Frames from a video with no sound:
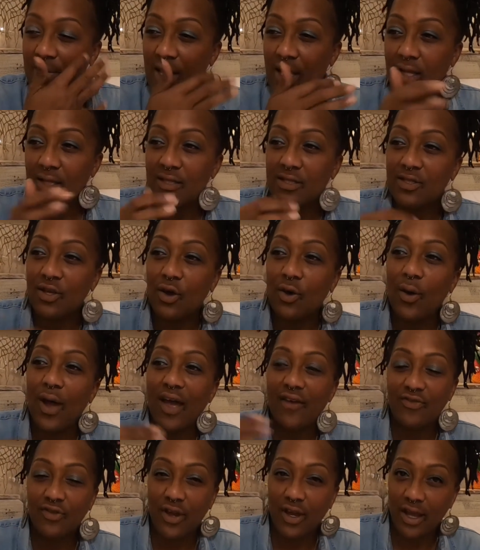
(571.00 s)
So
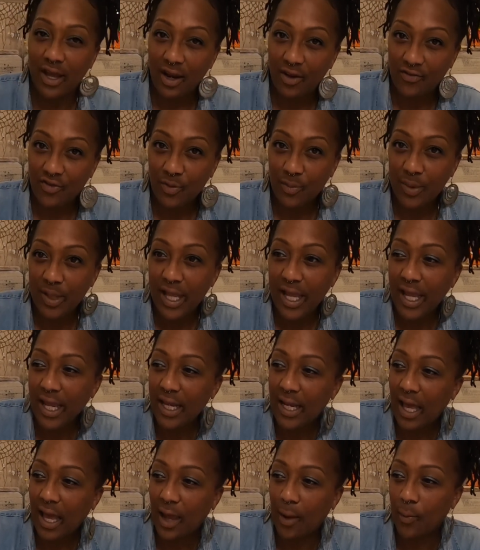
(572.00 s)
after I got off the
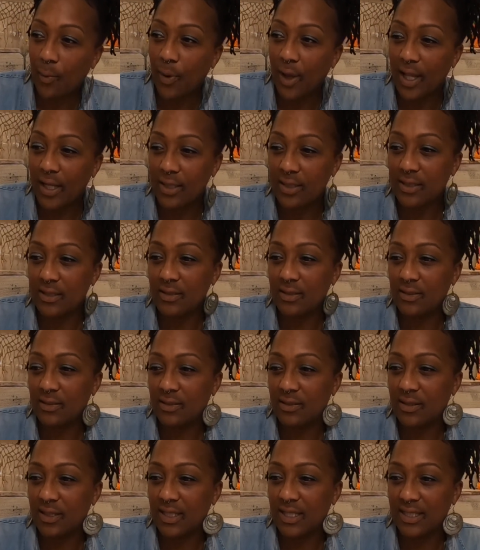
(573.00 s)
plane, I went
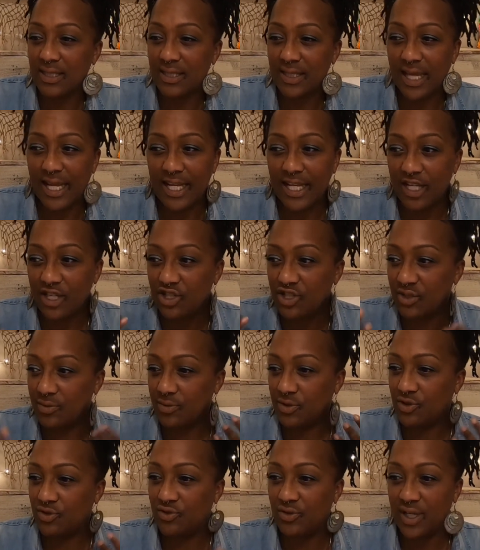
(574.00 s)
to this lady. She
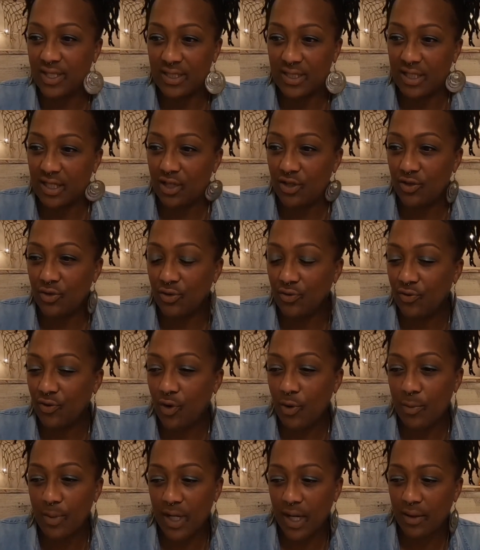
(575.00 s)
was dressed in a
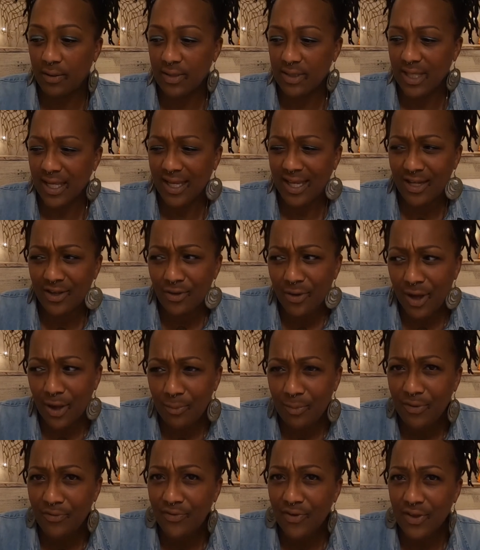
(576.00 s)
uniform and I was like, can you help
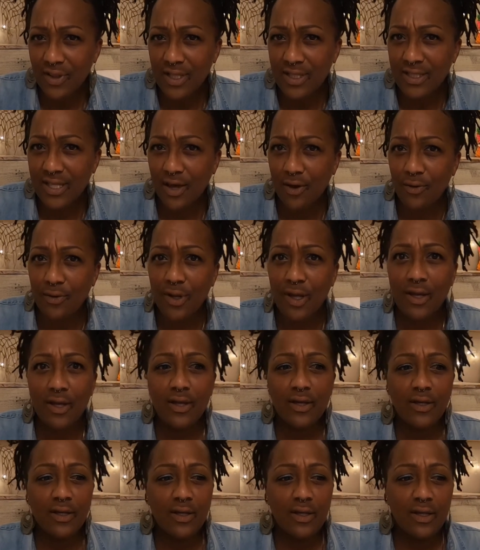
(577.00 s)
me fill this out?
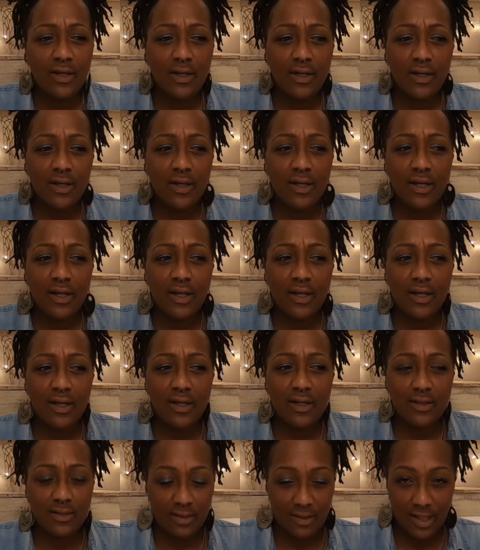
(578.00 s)

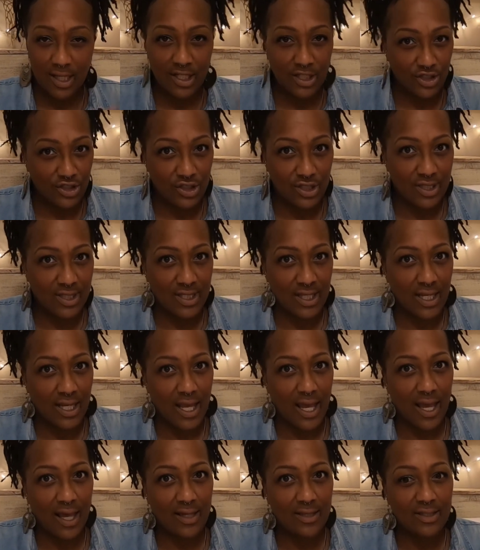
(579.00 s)
And she said,
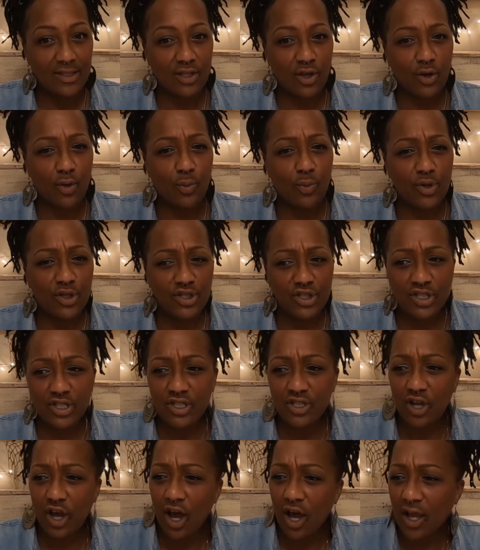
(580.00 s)
yeah. So we're just
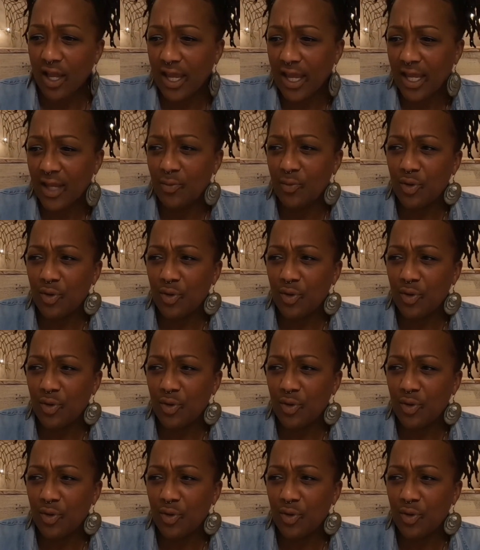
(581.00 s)
talking.